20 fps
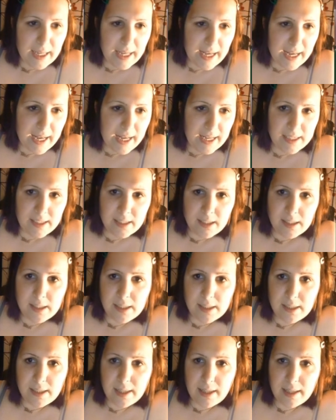And
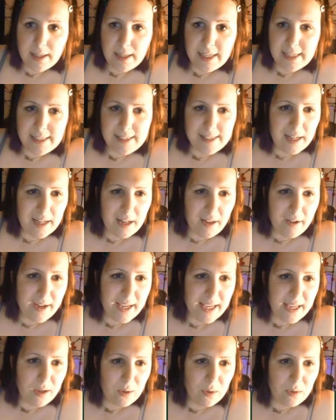this
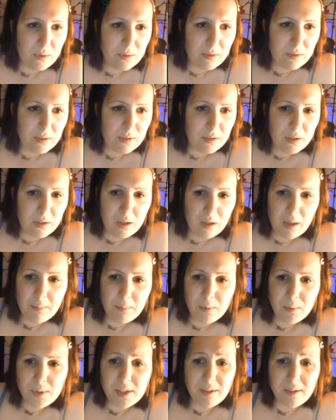light
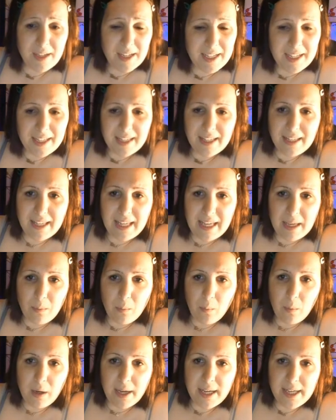I'm also going to keep
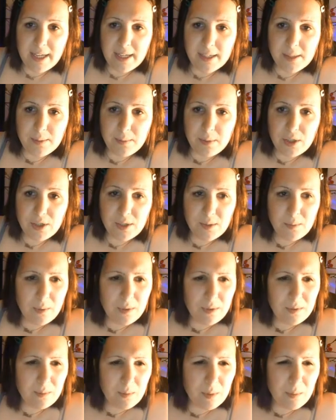white because we just
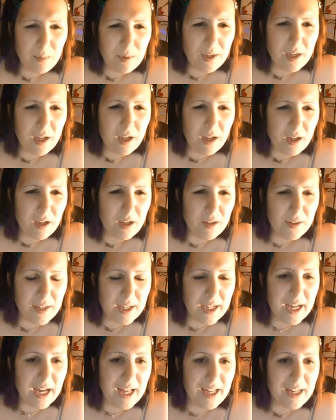want we want the
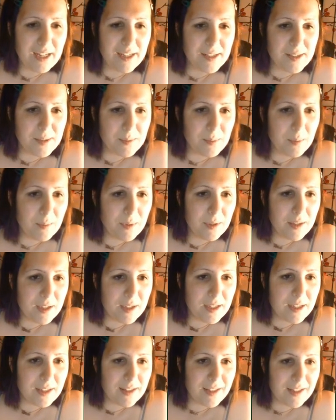colours. We want the
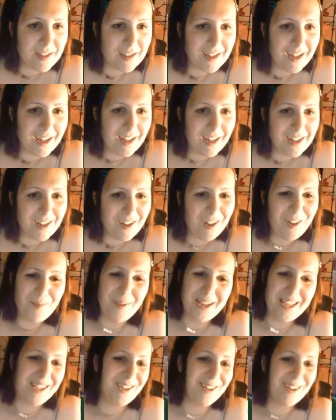the color. Oh
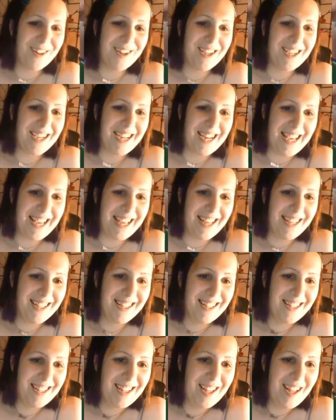my god! Look at it.
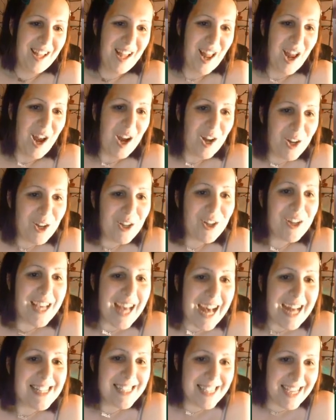Look
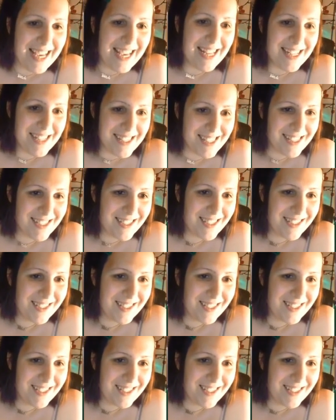at it.